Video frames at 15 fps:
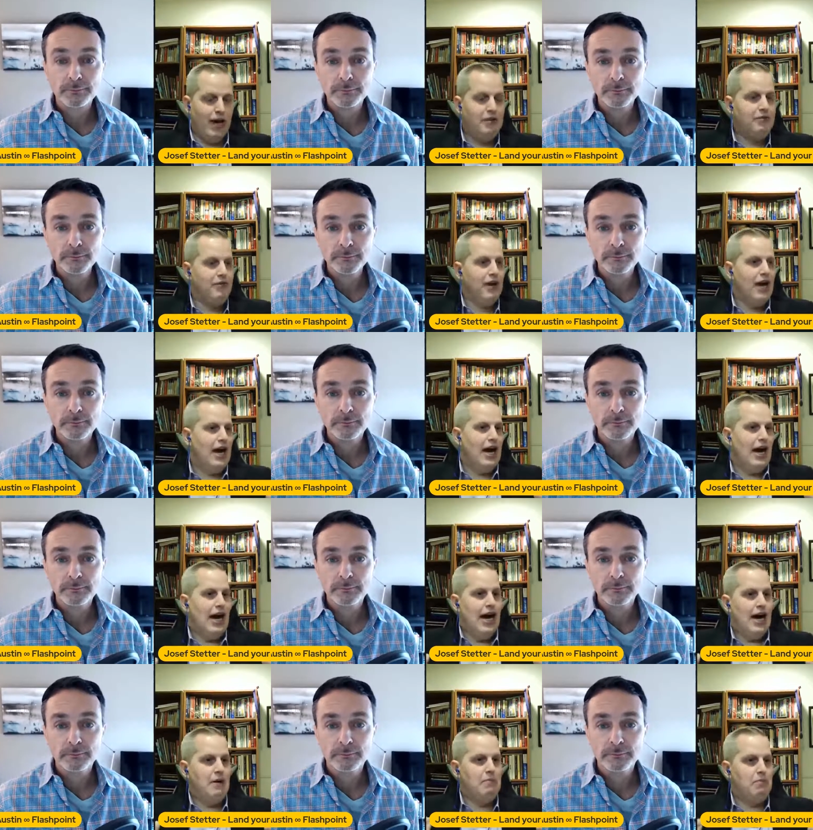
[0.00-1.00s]
Speaker 1: wife.
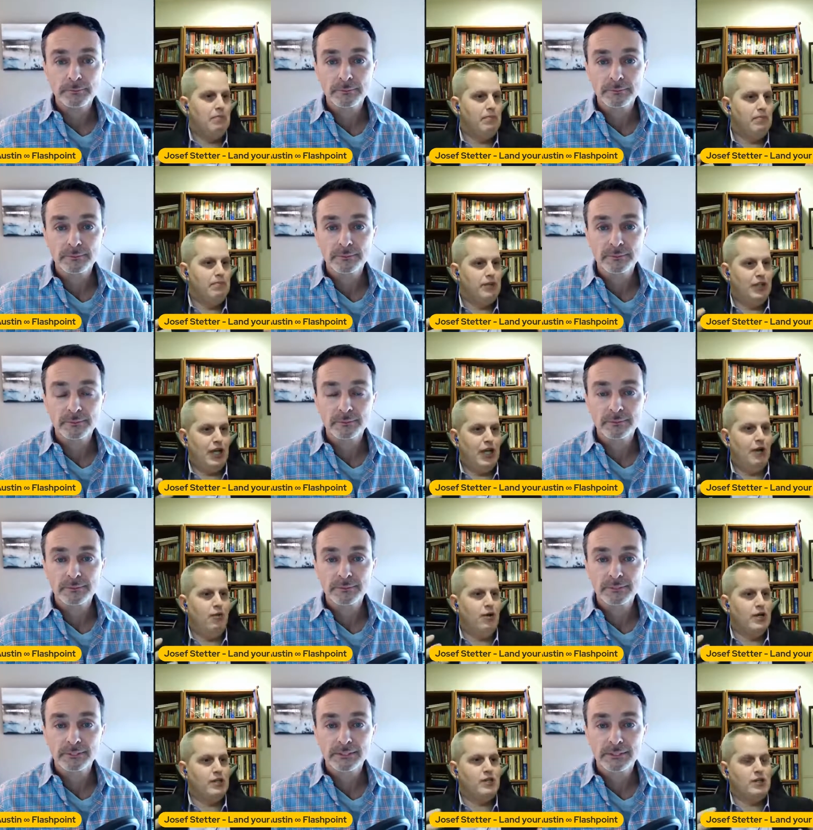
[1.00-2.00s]
Um, she
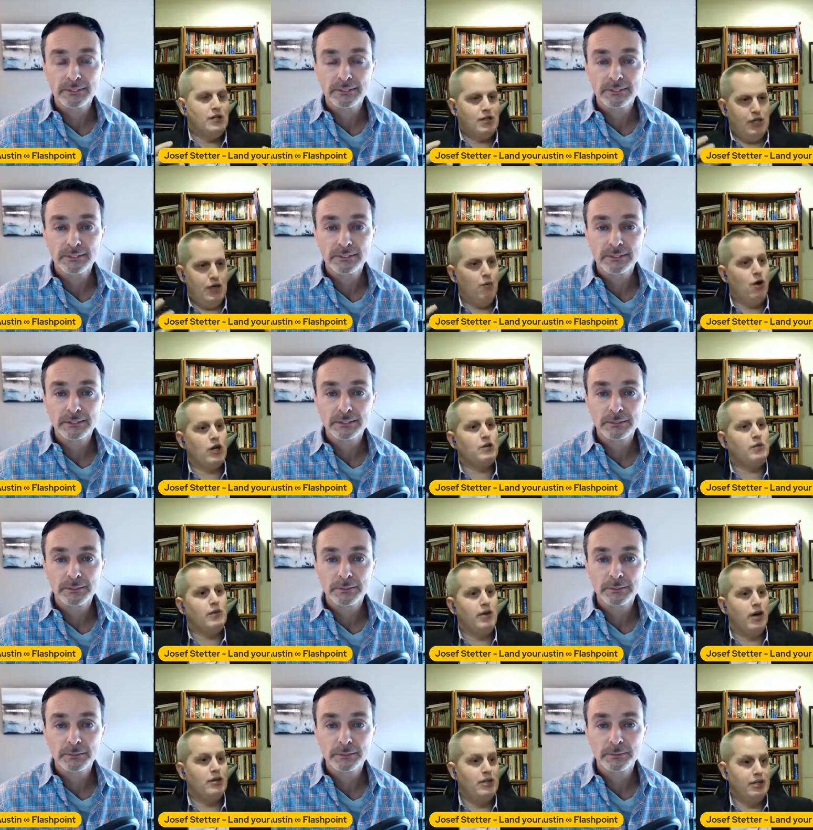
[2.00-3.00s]
was she works with
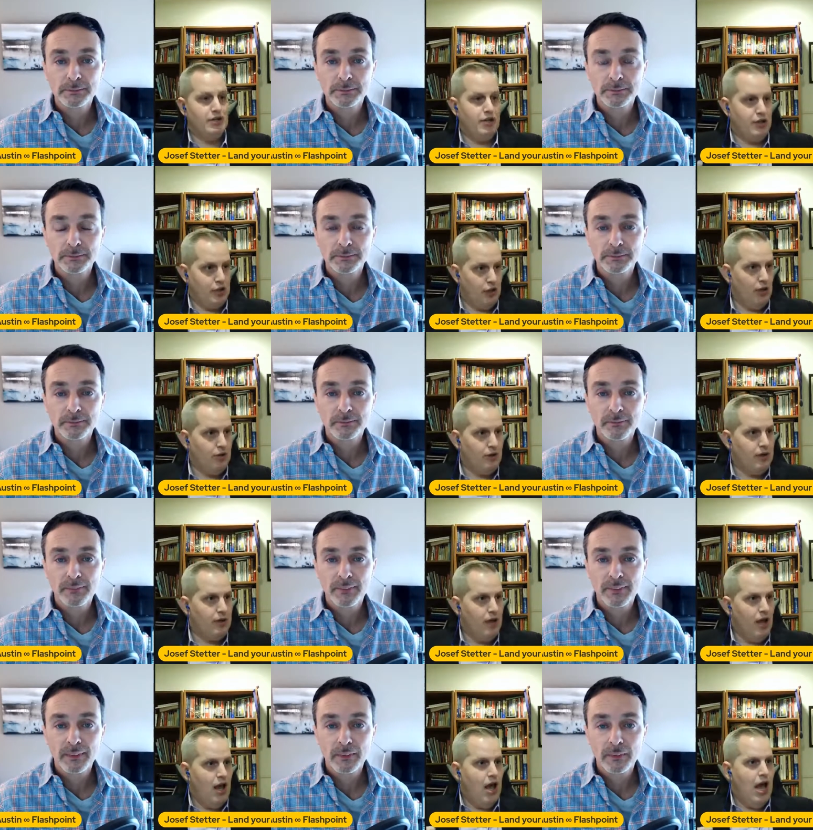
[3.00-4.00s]
autistic children,
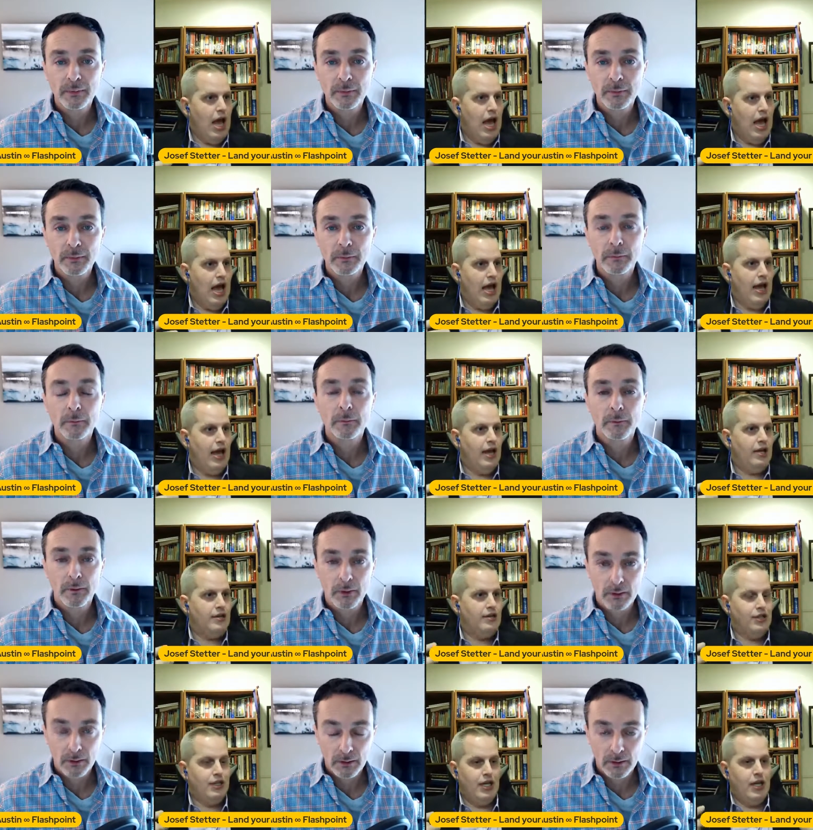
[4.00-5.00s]
and
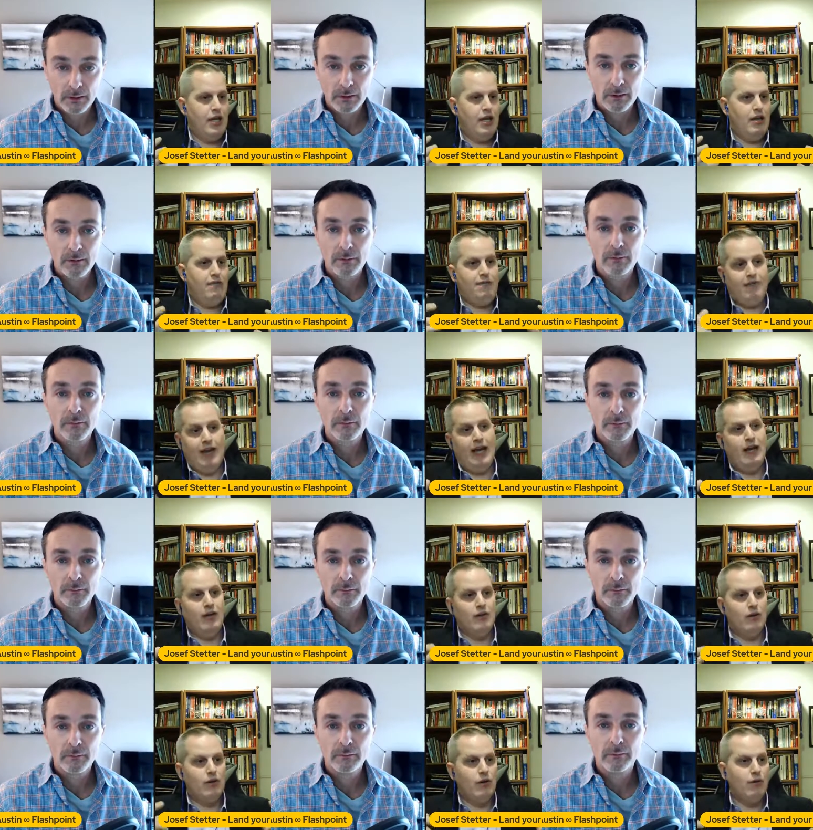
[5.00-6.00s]
she
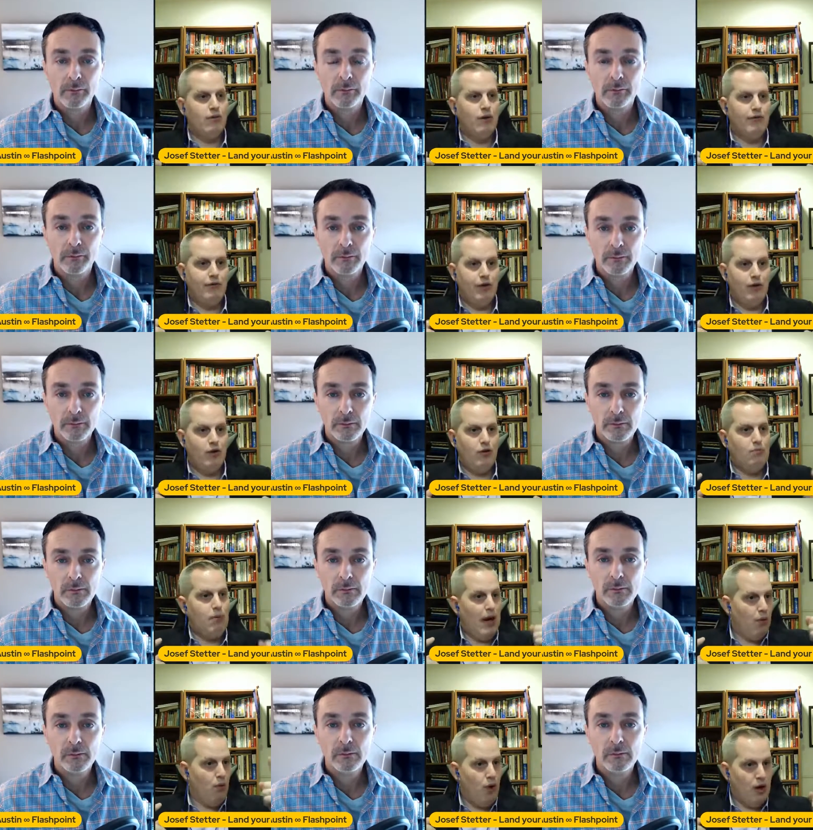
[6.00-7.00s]
failed her review
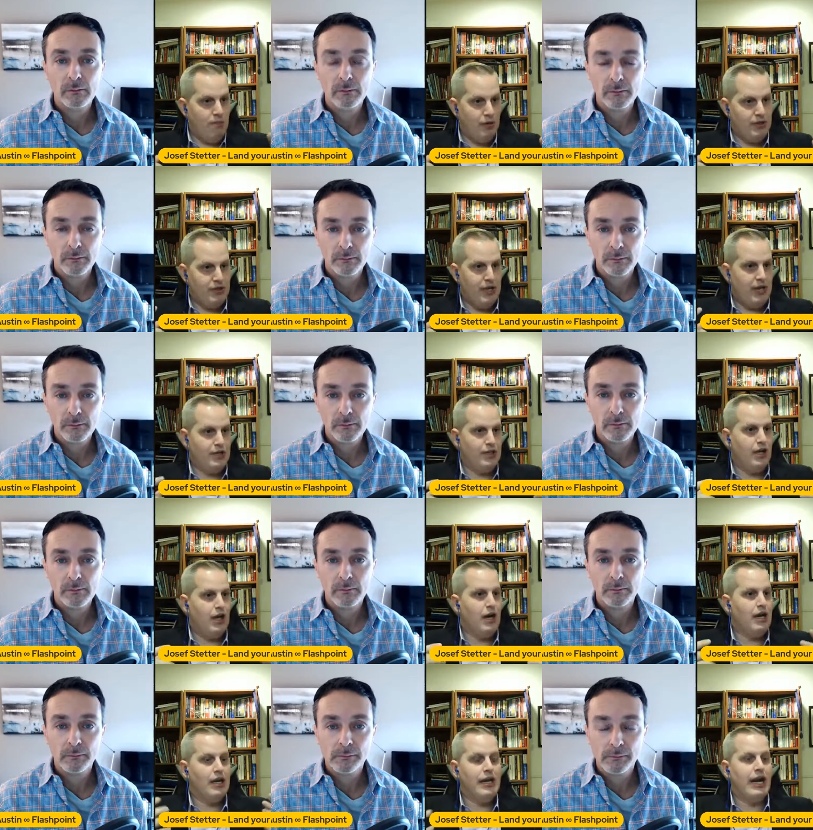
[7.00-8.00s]
by one percent. She
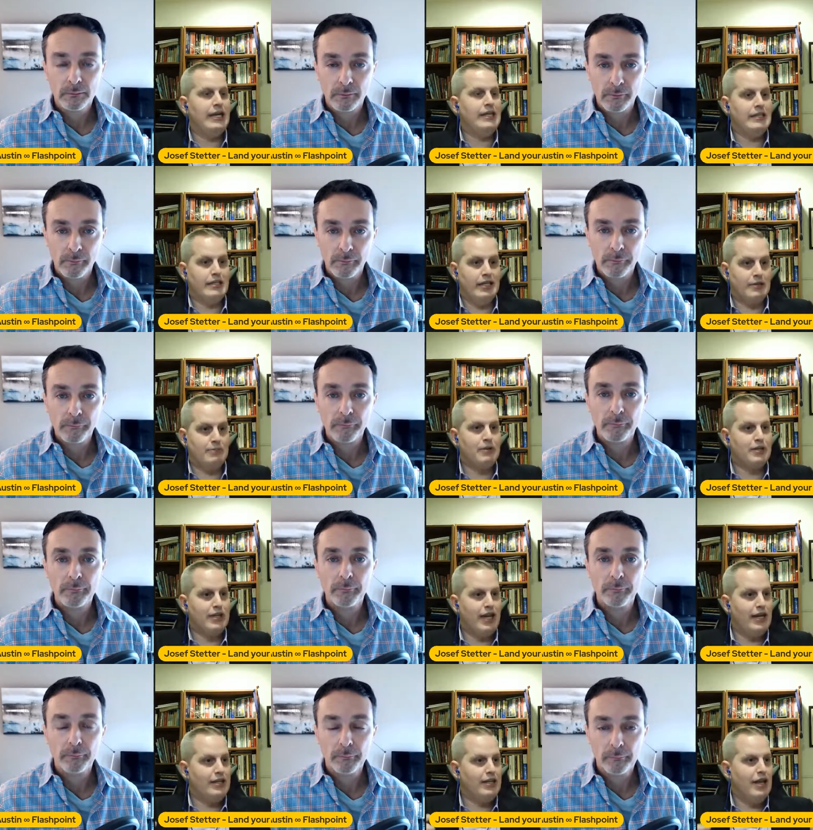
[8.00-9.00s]
got ninety six
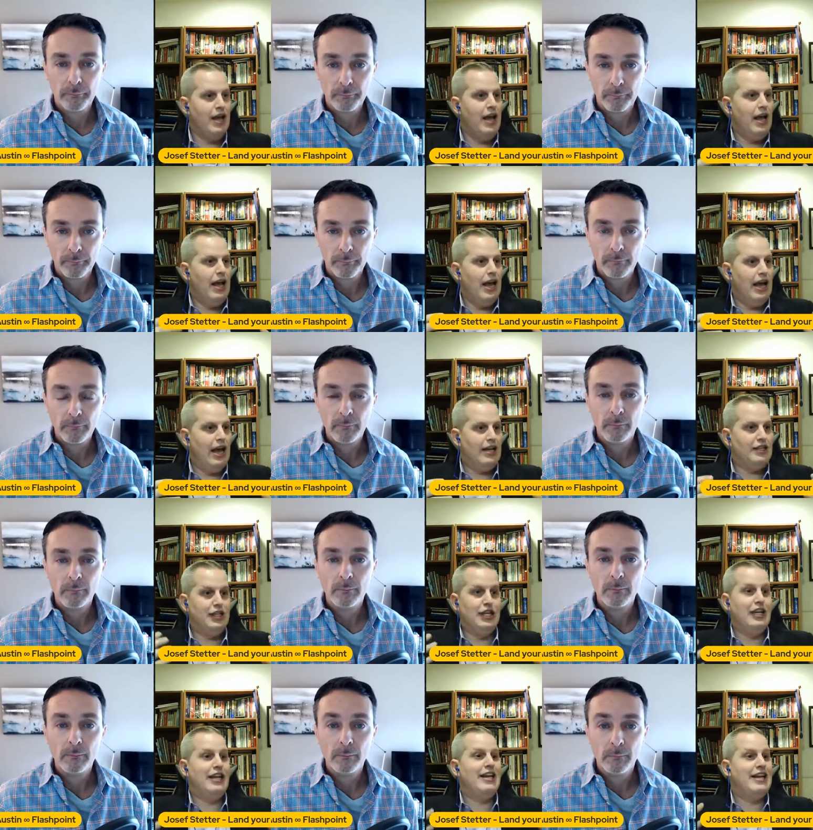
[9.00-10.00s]
percent and
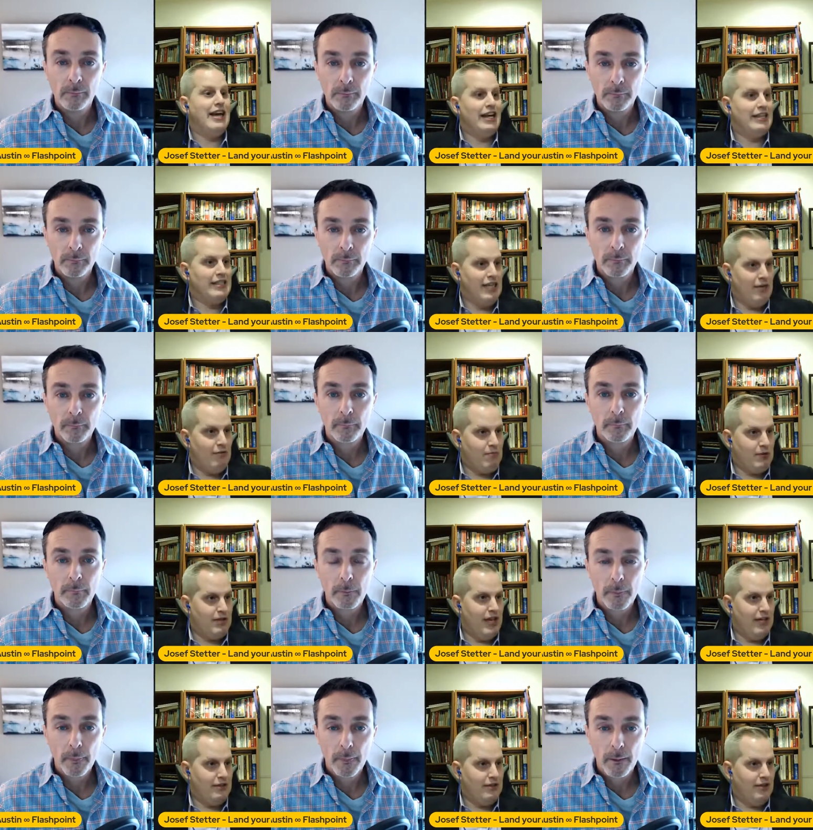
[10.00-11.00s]
she needed
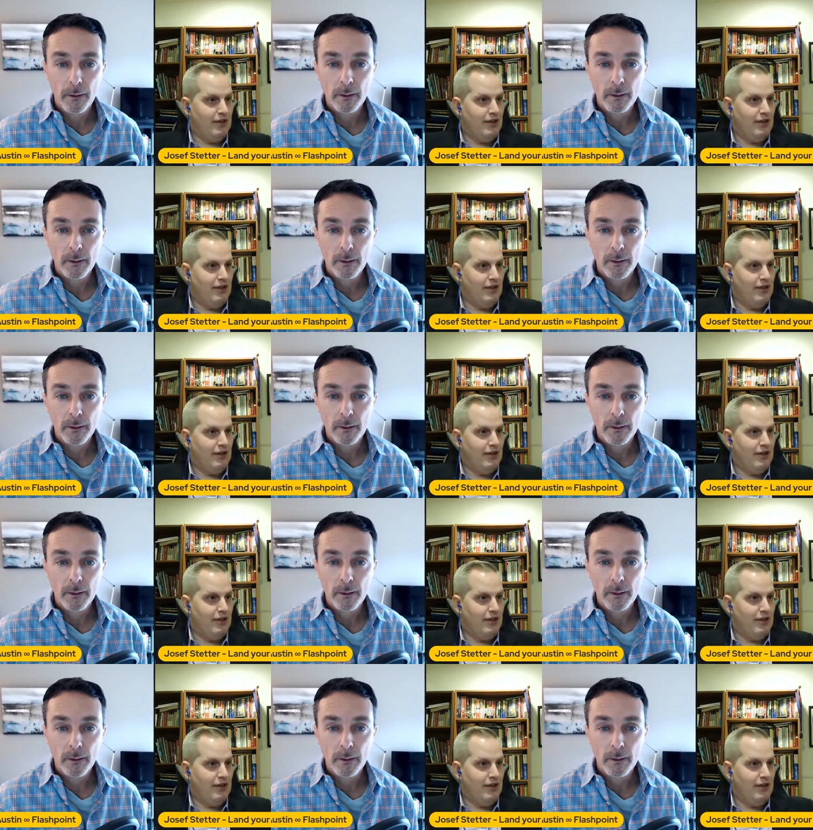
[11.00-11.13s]
97%.